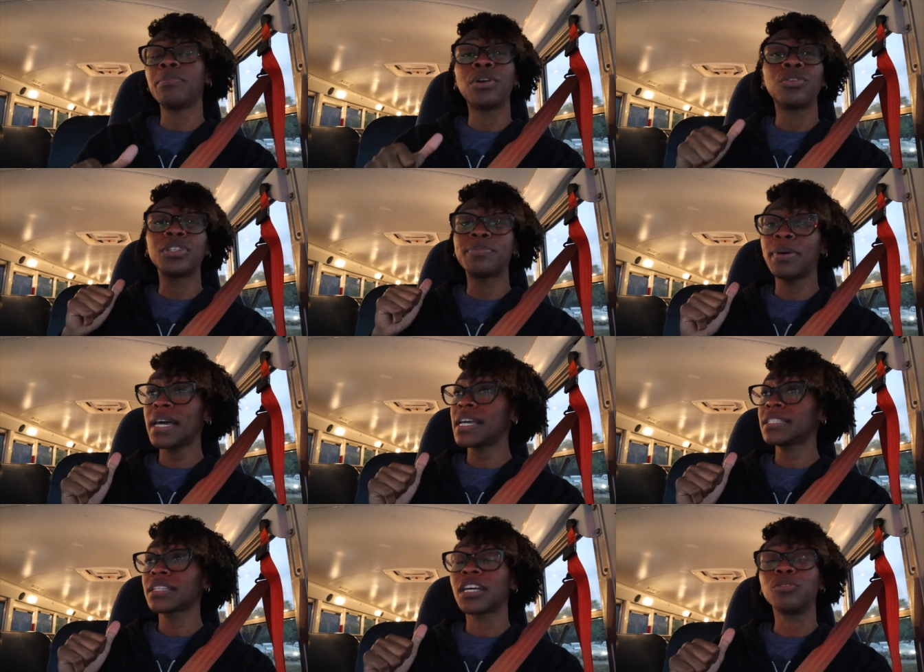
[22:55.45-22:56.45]
be on this
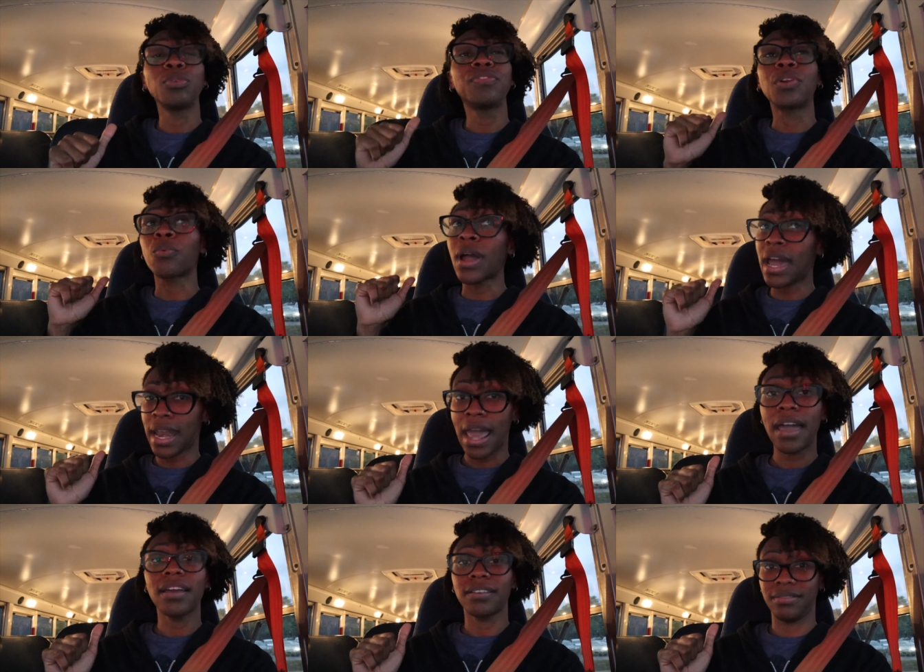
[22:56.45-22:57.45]
bus, cause we finna ride out.